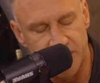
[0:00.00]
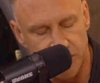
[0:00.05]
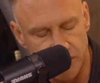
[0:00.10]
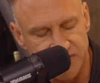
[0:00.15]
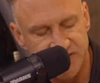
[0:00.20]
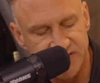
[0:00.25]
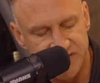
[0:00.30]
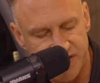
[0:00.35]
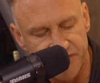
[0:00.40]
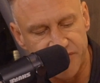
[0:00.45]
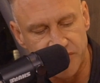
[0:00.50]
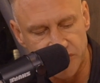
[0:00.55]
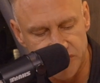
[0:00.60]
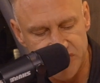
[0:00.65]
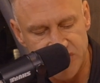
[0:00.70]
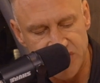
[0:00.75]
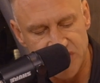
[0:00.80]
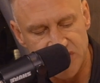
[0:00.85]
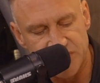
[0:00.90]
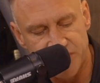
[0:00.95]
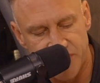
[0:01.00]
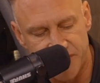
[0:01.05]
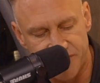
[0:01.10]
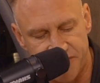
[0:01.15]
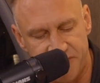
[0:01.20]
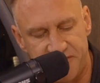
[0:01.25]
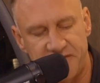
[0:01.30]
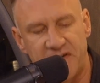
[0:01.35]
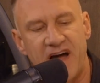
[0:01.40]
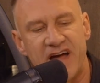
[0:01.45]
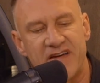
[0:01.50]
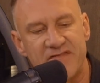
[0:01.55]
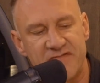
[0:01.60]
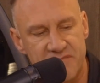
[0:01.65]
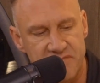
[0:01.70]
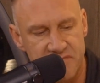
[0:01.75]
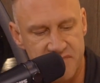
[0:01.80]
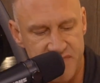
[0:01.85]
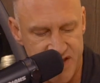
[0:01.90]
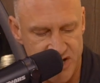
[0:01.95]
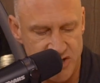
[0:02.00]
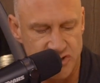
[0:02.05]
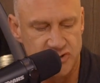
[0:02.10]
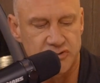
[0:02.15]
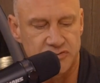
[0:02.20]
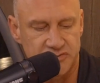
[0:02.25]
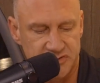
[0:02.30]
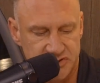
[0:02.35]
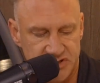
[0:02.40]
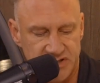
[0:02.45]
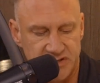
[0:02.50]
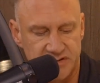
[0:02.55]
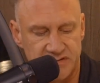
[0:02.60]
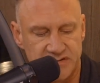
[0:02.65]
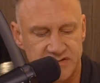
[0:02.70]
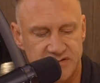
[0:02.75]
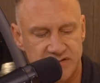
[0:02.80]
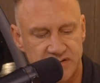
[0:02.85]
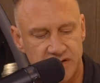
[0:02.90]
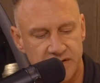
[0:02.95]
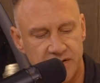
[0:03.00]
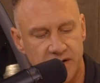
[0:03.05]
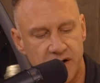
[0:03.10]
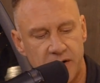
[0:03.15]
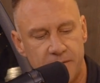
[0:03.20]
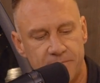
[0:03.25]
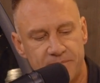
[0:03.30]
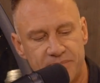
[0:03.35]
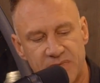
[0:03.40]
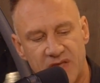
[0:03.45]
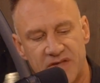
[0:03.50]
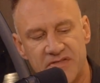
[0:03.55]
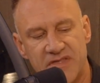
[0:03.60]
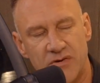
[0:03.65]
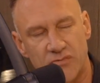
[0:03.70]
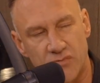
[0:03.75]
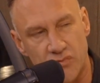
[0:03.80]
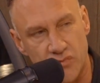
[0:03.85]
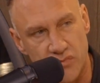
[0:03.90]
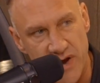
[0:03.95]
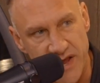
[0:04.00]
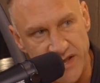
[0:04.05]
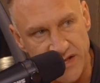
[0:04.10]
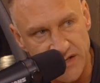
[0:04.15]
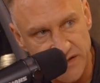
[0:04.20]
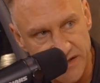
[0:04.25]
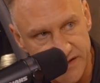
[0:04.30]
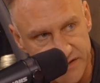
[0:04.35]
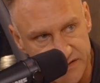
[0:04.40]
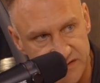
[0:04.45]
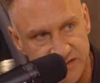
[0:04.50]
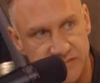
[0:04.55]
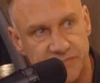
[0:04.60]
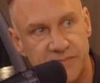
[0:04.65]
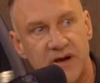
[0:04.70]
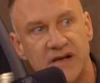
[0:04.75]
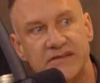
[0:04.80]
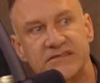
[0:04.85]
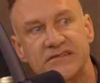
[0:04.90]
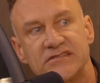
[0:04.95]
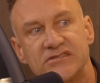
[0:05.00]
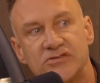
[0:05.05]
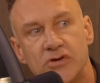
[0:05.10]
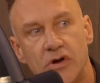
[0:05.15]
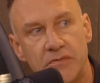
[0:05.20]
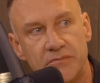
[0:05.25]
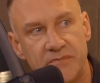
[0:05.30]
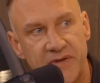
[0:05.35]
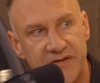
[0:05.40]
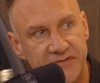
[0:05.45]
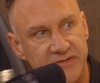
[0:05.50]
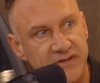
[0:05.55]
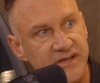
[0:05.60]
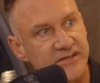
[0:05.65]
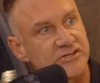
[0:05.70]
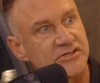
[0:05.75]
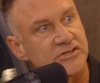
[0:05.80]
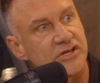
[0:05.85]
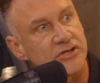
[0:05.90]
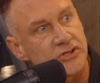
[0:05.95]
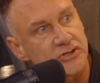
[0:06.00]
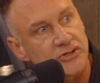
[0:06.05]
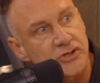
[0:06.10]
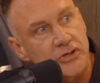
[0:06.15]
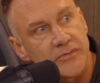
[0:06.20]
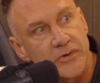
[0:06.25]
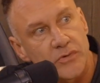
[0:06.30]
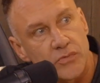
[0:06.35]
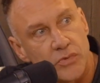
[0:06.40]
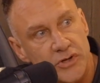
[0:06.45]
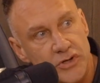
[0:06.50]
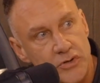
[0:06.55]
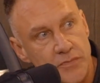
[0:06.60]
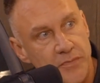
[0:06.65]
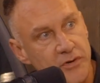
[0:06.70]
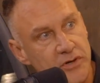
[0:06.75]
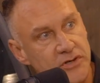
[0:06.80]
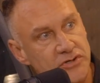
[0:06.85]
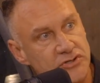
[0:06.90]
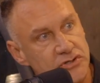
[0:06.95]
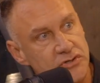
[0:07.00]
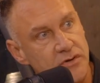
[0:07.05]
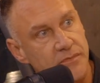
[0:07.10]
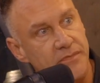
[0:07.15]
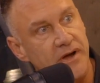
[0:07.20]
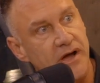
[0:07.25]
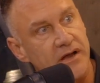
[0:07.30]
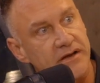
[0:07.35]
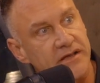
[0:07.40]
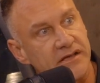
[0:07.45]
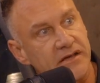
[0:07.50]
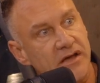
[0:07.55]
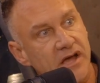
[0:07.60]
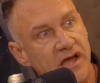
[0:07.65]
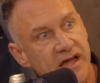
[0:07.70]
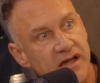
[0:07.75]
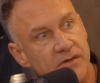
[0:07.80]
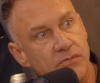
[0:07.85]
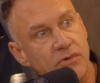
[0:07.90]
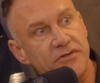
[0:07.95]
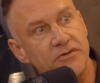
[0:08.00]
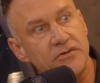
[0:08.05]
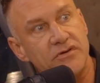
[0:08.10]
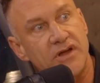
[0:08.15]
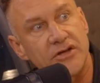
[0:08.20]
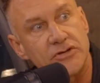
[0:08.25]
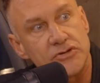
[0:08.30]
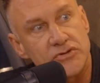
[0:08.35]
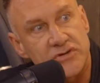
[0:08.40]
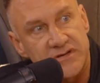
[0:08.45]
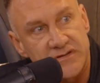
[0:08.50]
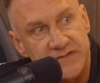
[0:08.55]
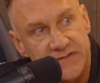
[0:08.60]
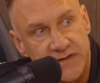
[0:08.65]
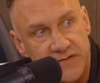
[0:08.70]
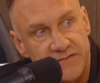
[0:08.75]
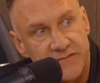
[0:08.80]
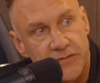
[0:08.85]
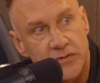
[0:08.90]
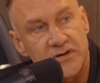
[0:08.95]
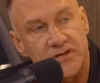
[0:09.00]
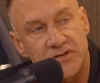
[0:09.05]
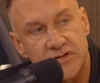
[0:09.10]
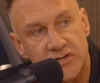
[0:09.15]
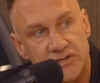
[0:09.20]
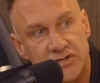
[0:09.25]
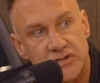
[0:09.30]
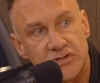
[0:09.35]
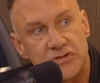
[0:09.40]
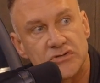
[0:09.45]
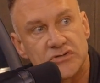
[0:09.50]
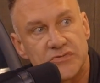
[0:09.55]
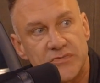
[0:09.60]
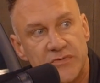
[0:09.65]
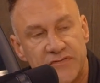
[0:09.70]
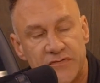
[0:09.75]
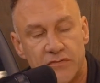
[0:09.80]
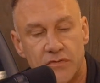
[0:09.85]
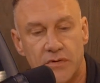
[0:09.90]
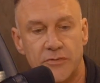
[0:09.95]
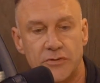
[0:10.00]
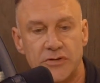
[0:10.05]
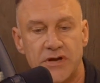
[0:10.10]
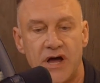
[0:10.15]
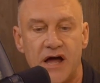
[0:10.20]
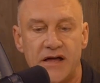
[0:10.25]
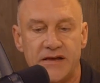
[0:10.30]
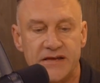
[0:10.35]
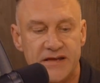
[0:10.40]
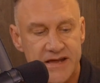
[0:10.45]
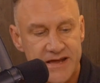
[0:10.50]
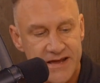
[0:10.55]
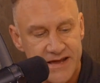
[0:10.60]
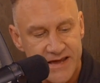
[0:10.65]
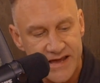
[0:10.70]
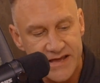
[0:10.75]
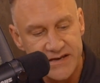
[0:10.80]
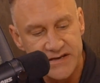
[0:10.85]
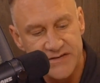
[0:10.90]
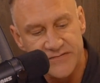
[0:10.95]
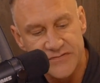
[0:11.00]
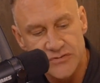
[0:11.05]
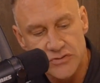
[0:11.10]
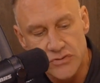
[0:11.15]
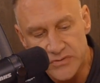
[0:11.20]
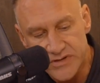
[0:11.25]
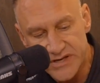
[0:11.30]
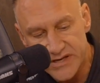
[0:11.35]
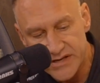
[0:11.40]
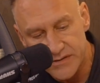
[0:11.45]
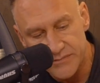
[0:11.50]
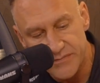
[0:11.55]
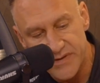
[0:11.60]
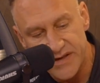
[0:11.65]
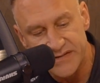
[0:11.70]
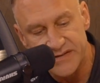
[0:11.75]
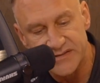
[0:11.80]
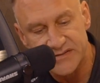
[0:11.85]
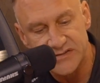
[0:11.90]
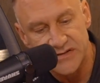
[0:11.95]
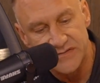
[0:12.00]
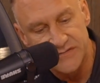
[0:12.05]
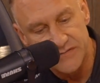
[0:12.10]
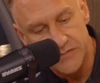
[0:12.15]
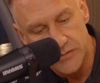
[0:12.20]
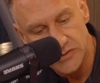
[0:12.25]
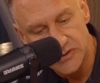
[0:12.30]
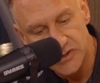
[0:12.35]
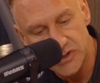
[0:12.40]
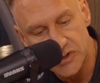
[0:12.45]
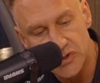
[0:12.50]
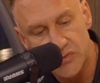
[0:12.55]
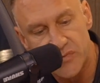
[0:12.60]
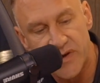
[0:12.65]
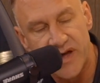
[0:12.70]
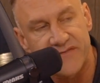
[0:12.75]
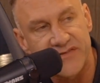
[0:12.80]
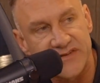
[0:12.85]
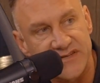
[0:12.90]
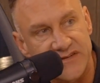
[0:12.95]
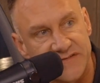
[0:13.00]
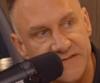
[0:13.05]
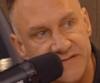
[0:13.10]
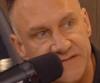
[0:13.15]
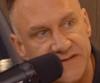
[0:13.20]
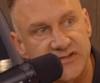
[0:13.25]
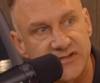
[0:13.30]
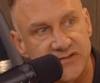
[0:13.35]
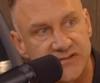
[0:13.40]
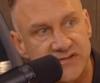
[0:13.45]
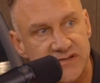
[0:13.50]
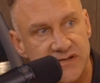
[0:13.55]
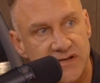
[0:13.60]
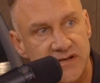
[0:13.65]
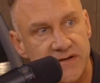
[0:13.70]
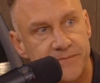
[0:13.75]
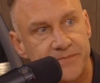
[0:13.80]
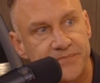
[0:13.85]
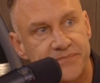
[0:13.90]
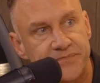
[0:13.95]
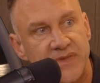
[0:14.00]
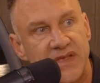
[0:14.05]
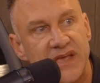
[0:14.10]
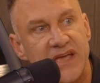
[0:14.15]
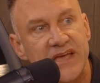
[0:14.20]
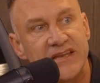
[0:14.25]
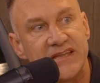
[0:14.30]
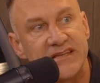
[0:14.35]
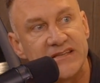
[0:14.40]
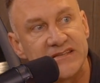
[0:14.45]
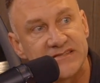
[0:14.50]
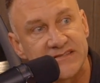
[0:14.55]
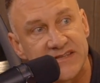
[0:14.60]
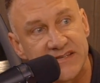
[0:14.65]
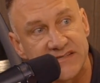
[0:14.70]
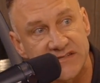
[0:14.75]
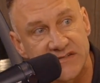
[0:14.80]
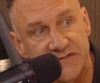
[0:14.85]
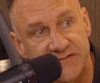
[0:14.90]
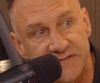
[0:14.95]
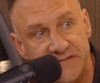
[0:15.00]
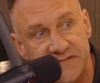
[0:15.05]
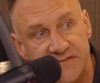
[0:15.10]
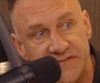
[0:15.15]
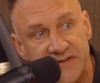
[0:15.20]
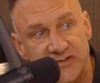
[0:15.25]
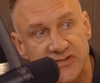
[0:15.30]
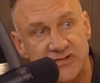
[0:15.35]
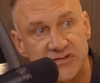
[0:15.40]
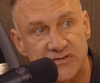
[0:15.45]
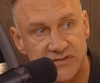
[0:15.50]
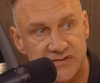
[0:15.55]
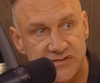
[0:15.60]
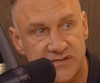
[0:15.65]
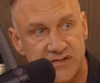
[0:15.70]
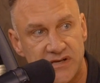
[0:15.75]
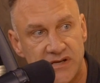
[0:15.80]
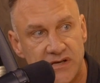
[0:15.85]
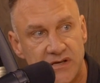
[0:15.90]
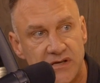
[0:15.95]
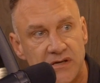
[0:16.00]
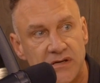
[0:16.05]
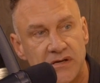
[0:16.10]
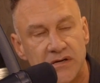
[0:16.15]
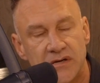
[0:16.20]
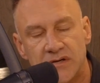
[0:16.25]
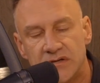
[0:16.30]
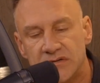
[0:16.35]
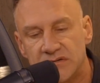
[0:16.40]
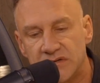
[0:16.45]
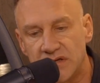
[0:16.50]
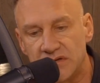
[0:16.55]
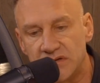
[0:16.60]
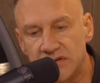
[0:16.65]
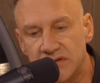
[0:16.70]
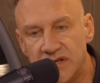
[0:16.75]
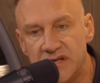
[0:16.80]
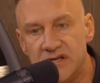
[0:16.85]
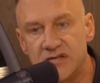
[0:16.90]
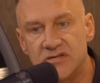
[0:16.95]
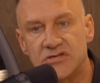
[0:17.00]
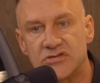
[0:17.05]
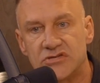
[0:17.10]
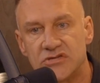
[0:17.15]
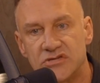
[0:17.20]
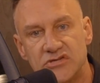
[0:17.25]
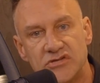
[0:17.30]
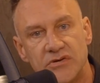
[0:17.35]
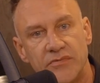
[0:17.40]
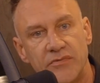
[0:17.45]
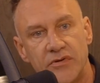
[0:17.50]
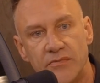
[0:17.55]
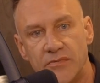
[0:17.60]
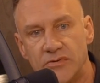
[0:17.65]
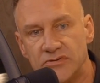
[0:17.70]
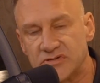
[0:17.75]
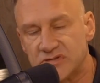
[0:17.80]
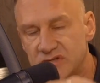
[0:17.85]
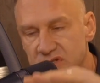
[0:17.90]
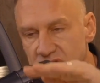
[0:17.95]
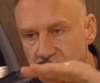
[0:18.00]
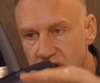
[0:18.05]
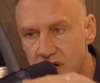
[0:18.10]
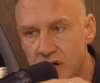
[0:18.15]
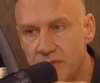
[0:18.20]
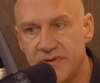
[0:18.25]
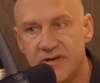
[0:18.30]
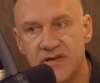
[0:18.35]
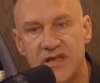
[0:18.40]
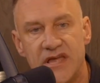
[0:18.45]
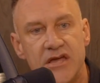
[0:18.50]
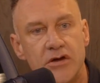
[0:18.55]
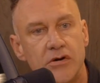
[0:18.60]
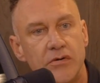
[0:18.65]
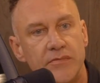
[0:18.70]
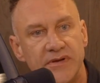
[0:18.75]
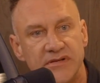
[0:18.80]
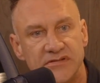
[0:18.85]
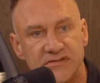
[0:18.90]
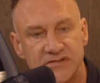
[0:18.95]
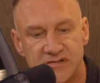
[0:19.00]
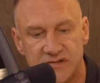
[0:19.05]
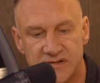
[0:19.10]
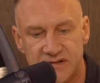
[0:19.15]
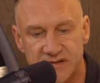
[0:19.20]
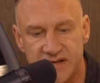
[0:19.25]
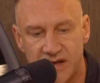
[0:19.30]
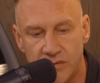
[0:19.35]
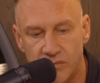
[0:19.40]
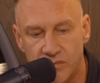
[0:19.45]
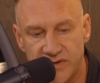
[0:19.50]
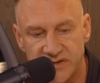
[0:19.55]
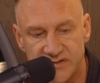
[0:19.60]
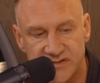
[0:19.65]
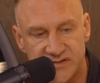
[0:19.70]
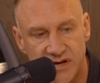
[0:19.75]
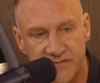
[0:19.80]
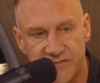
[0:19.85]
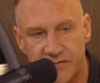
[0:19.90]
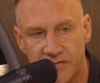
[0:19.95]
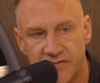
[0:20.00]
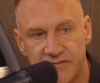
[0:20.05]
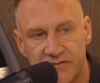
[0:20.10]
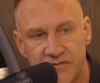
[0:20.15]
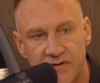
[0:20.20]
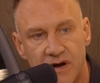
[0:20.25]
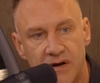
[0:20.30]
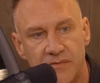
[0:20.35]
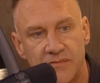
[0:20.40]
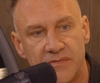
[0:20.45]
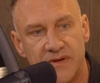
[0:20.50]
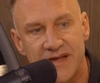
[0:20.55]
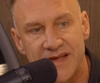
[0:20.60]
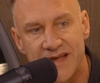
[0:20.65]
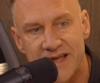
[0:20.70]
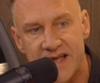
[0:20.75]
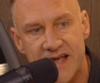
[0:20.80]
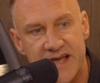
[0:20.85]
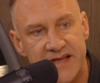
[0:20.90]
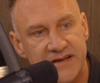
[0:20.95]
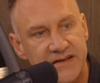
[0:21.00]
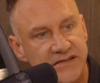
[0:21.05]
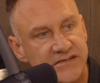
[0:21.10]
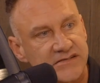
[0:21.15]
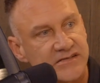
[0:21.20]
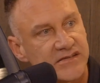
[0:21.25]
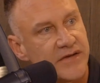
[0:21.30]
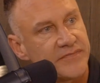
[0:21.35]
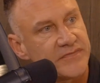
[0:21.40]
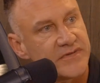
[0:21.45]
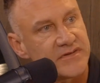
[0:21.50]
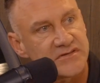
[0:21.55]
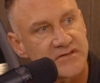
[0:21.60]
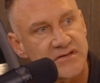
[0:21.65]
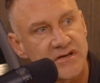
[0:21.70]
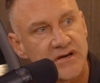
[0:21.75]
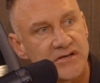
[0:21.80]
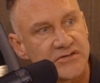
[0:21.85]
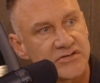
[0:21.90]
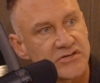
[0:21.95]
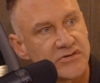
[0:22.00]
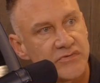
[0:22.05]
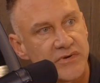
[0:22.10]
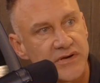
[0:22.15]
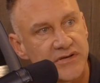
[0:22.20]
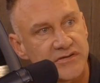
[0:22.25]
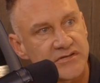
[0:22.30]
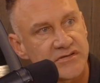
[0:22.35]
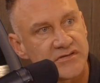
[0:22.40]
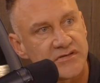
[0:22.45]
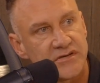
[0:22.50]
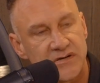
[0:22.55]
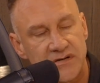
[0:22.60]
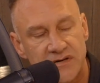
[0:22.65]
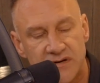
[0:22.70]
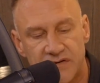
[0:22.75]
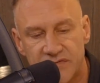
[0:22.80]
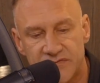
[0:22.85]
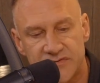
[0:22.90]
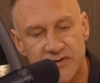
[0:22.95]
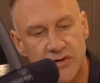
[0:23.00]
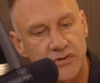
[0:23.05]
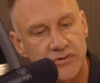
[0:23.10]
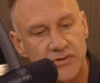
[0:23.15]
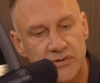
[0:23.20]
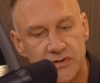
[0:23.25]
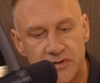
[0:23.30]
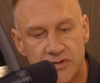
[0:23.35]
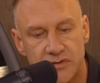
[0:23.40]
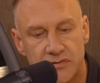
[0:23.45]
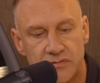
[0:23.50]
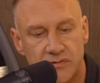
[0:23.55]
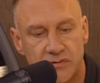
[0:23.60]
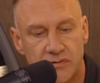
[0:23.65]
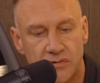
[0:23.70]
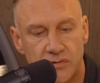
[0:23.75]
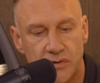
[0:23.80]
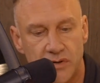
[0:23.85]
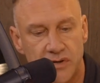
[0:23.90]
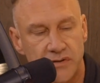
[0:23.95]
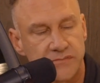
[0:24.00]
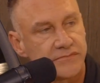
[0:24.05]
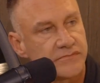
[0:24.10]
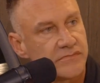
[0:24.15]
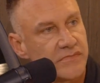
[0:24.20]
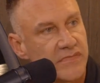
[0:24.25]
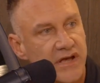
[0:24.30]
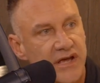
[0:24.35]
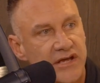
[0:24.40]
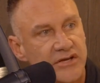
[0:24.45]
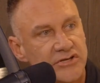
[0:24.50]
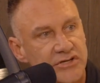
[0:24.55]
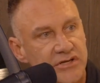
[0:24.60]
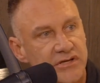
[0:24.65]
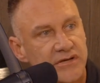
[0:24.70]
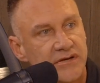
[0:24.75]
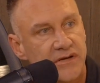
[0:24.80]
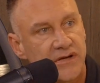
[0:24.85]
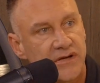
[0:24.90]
several genes, but 5 major genes that regulate this process called methylation. They determine what you put into your body, whether or not you can convert it into the usable form or not. And if you can't make this conversion, you have a deficiency. And it is this deficiency that leads to some of the most common ailments that we suffer from and accept as a consequence of adulthood or aging.